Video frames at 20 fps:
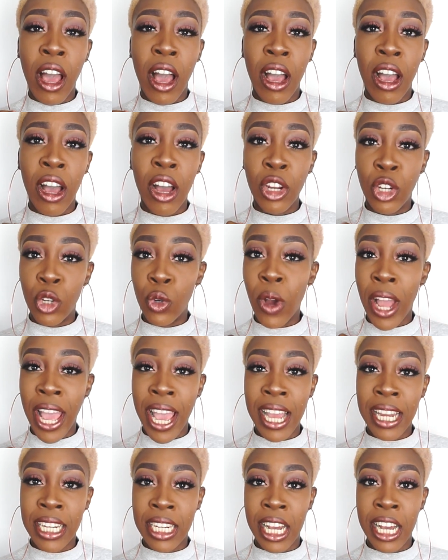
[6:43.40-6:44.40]
Adore
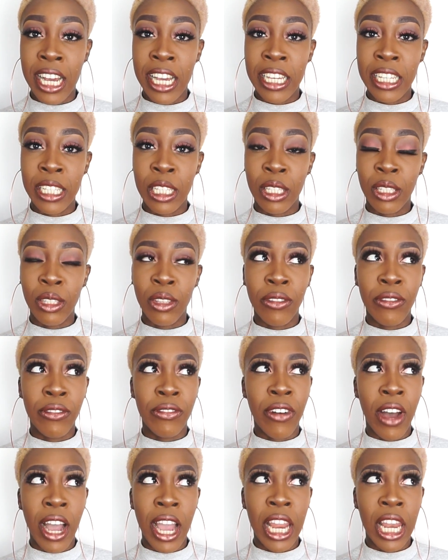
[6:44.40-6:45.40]
Hair Dye's
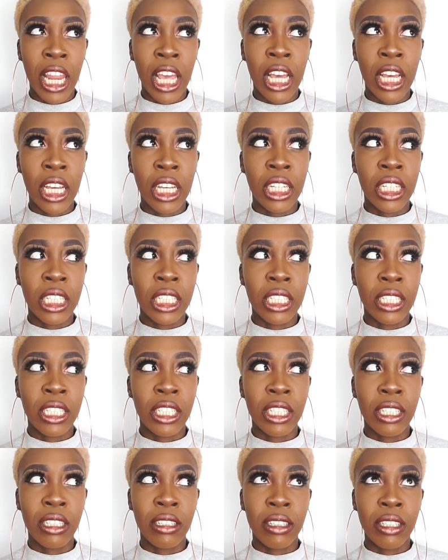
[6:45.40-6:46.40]
violet
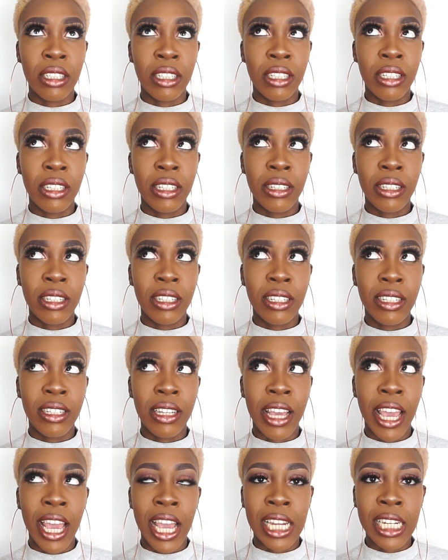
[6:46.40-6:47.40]

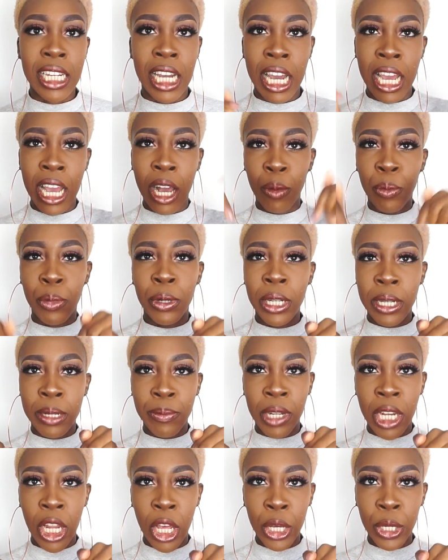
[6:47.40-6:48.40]
hair dye. I'll put it
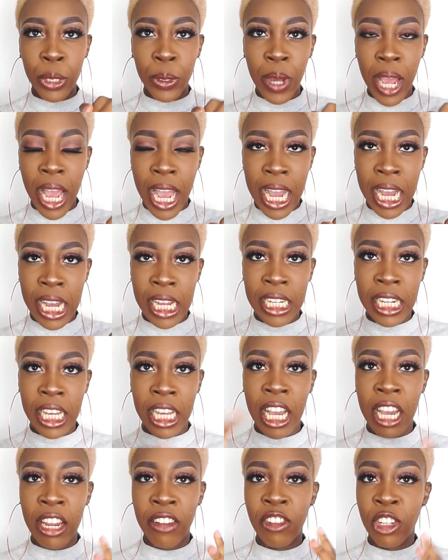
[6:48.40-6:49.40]
below, and I
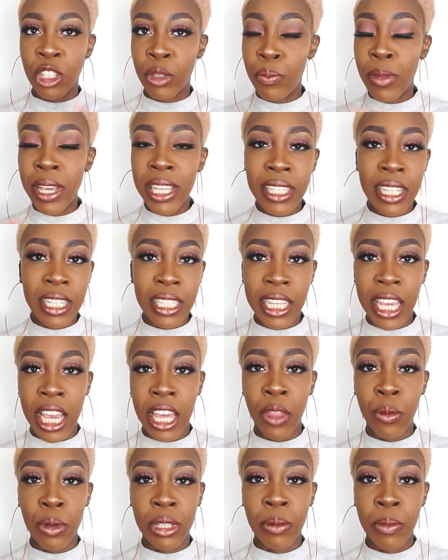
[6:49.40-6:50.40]
kind of just mixed it
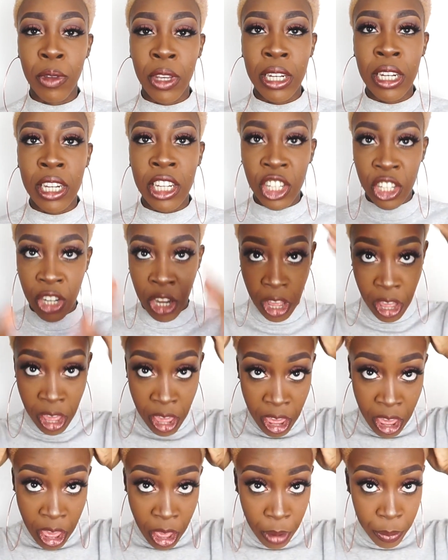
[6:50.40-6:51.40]
together with some conditioner,
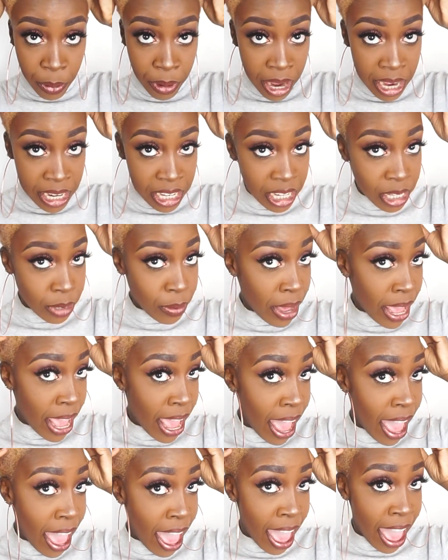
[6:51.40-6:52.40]
applied it to my
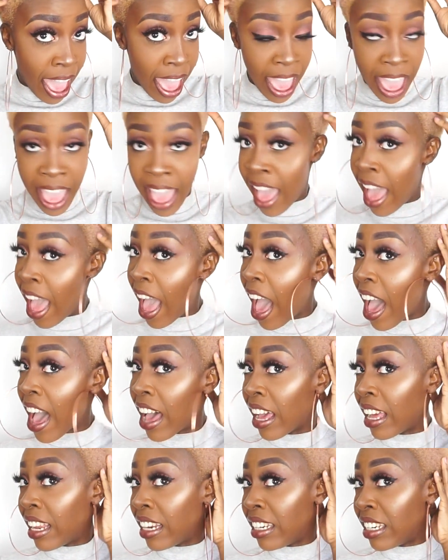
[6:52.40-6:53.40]
hair,
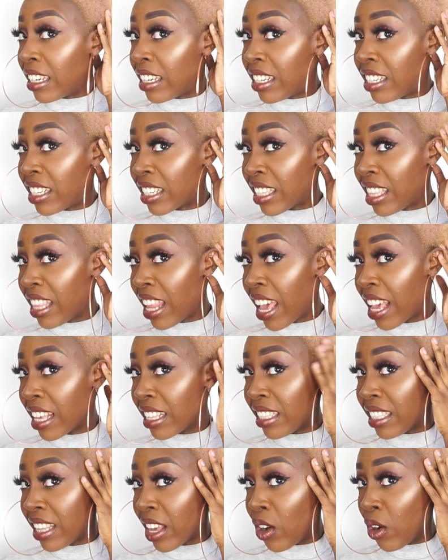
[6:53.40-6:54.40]
and just let it
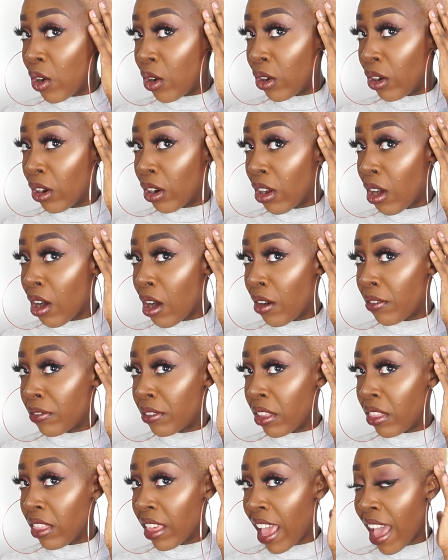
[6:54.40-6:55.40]
sit on
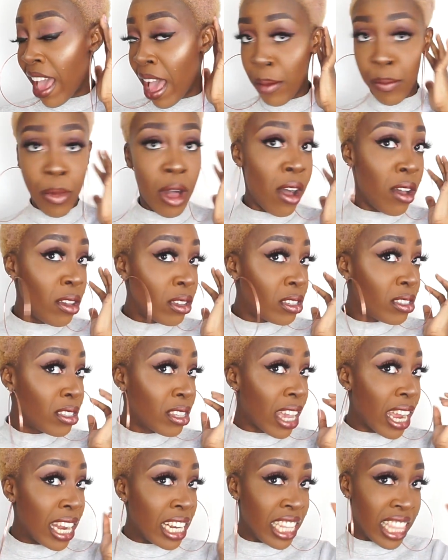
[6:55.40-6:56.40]
after the hair
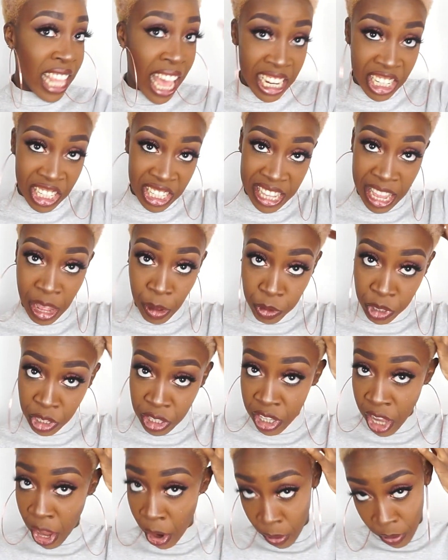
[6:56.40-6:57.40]
mask, and that just helped to
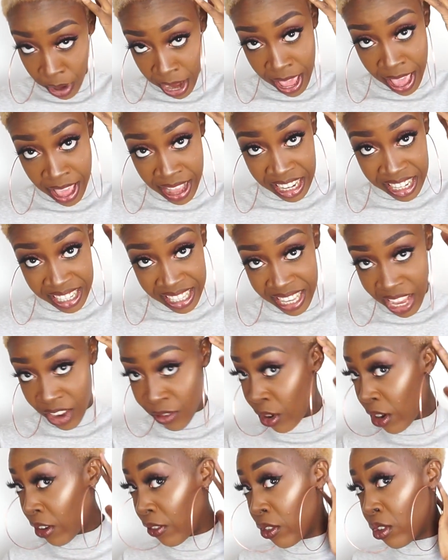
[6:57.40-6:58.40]
tone it and just
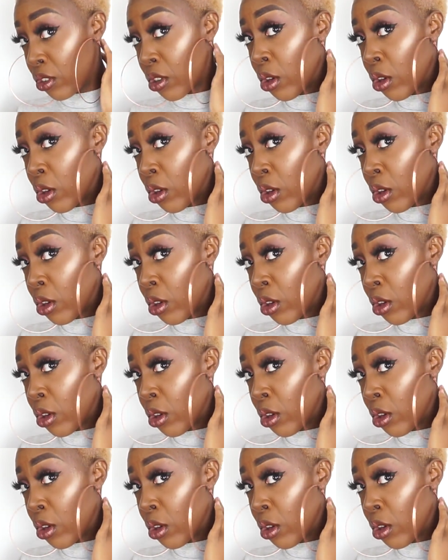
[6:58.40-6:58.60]
get rid of